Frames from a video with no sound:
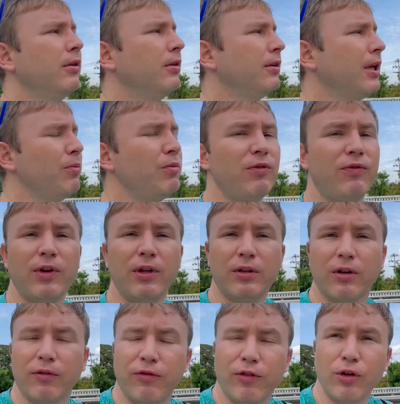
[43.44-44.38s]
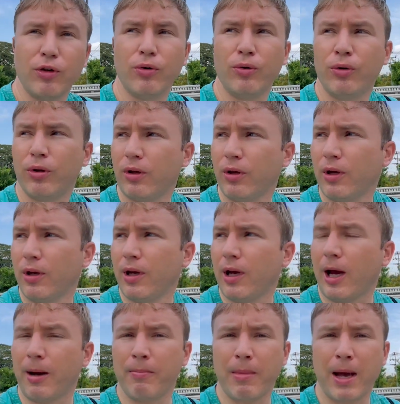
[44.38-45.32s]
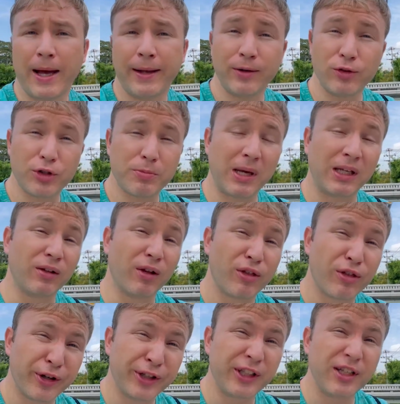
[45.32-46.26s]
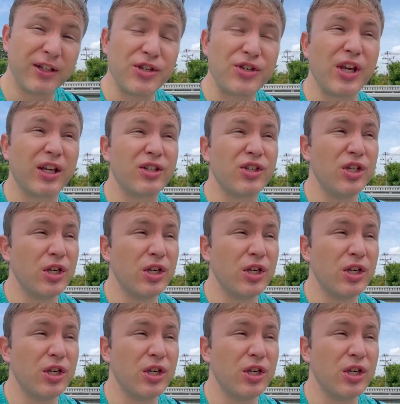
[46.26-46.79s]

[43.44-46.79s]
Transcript: Then we've interviewed a man who spent 36